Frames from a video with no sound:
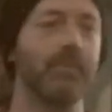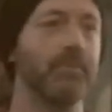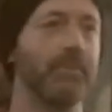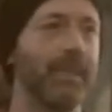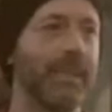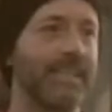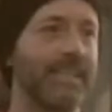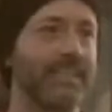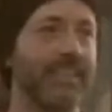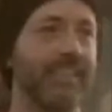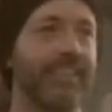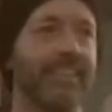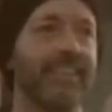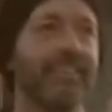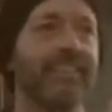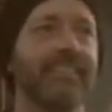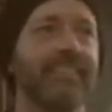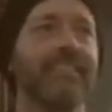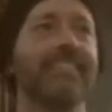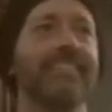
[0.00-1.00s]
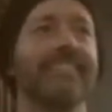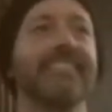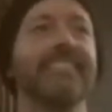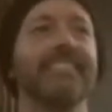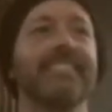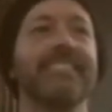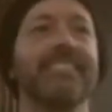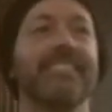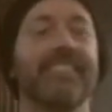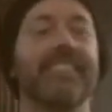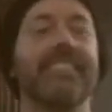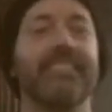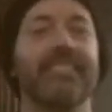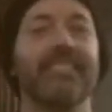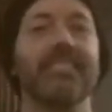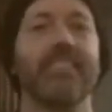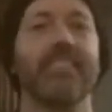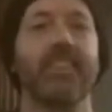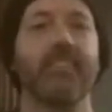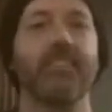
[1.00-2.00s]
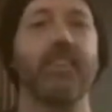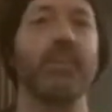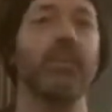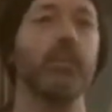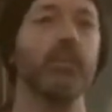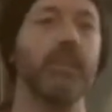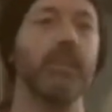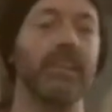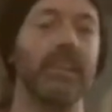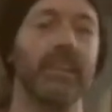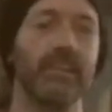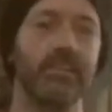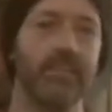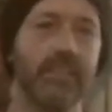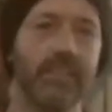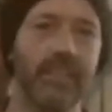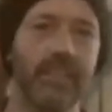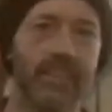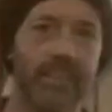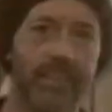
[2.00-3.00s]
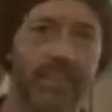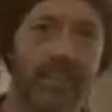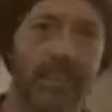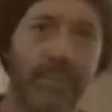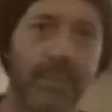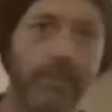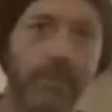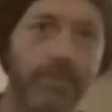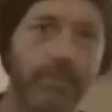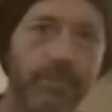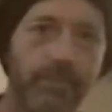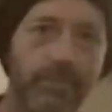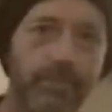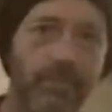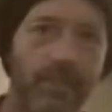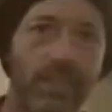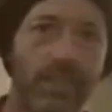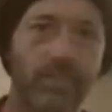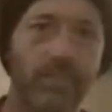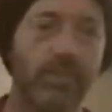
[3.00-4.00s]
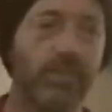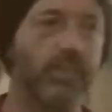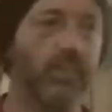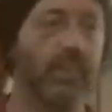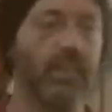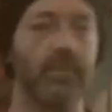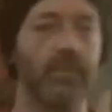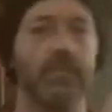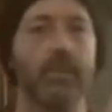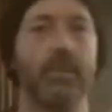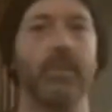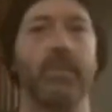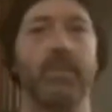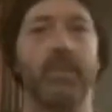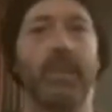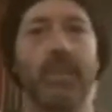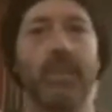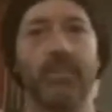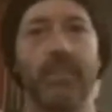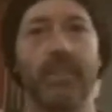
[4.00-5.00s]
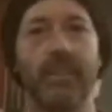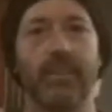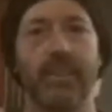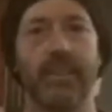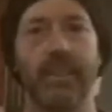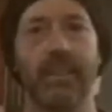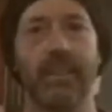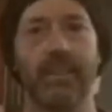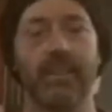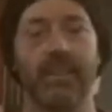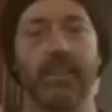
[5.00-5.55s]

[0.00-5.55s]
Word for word: I'm a painter. Yeah. Yeah. I've done it all my life. Um, well, it feels like most of my life anyway.